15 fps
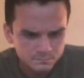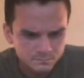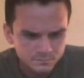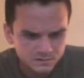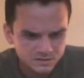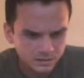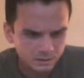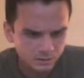
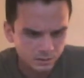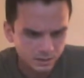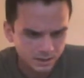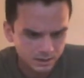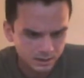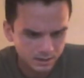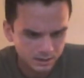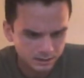
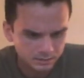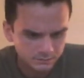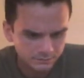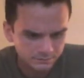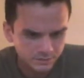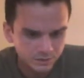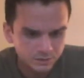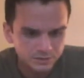So,
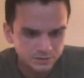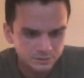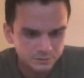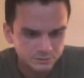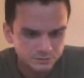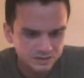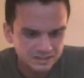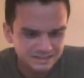you could
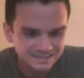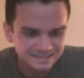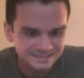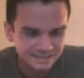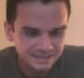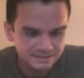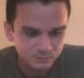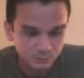use
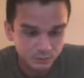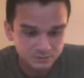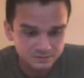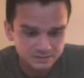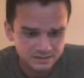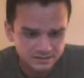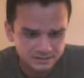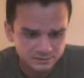6 words
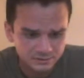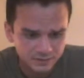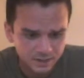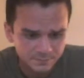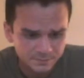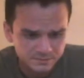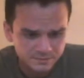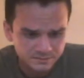to
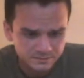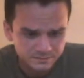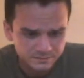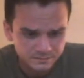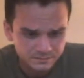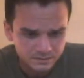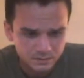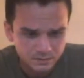describe
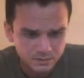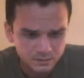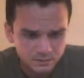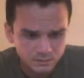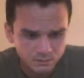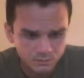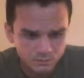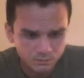yourself.
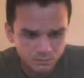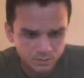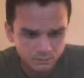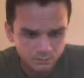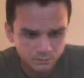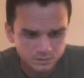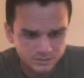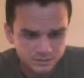
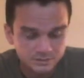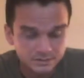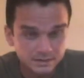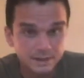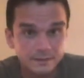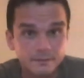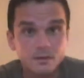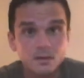What would you say?